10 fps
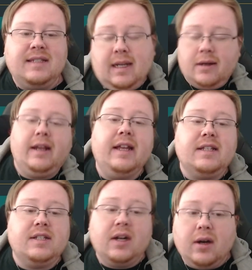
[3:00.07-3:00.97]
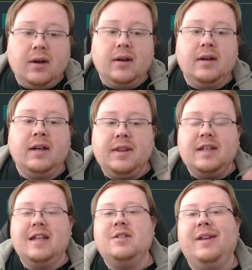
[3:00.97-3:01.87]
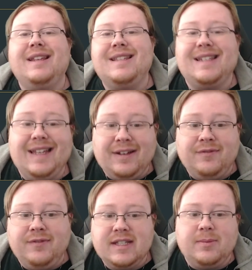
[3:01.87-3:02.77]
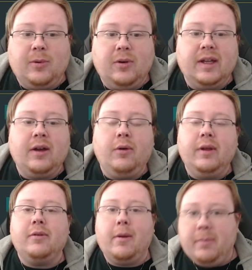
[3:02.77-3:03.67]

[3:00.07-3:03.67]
during its turn, the Duskwing is invisible and it only